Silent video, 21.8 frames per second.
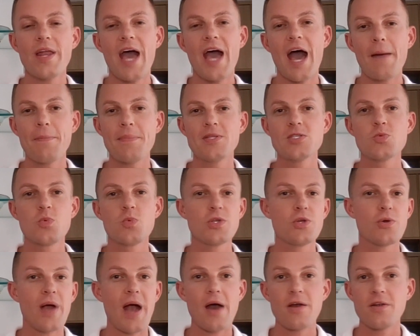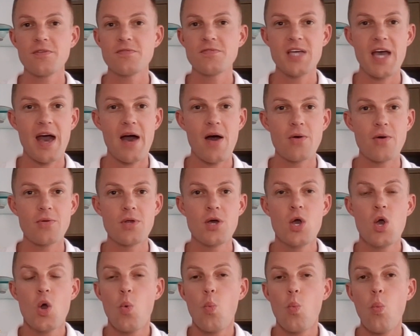happens when you're out of town?
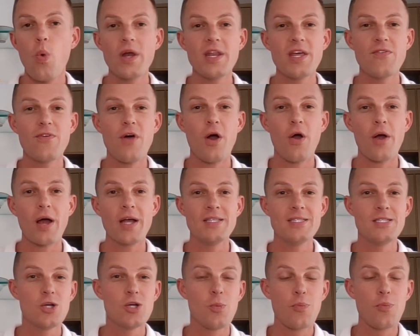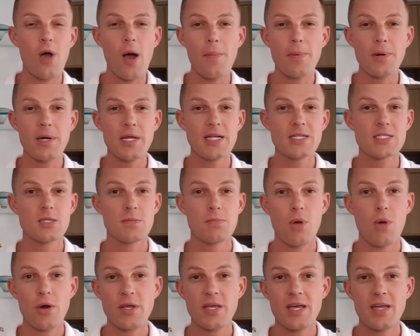What if our ideal property hits the
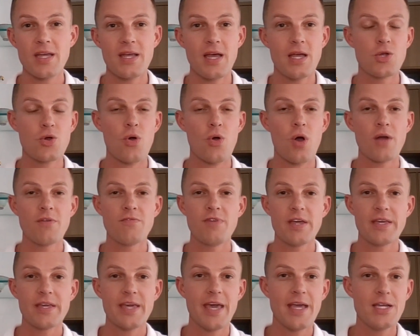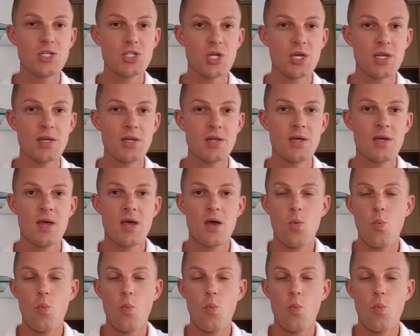market and you're on vacation?